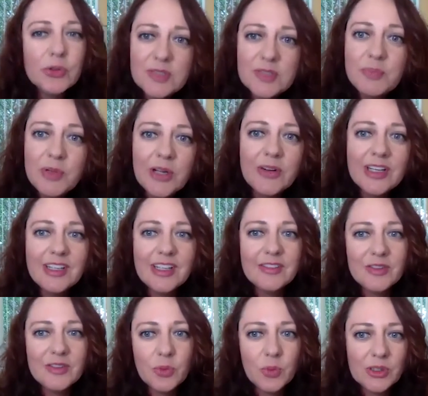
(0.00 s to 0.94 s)
spirit
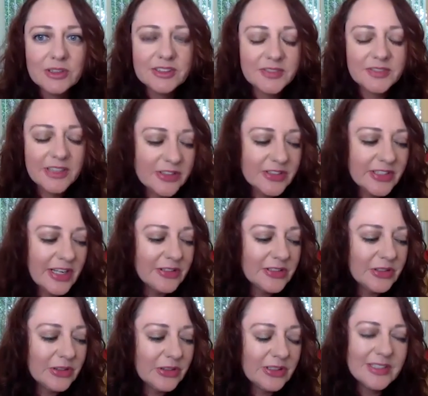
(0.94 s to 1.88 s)
of the World Affairs
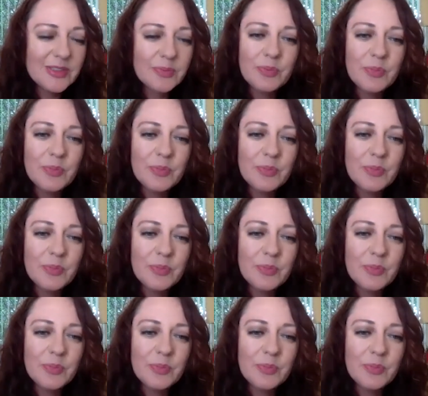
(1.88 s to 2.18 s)
Council is,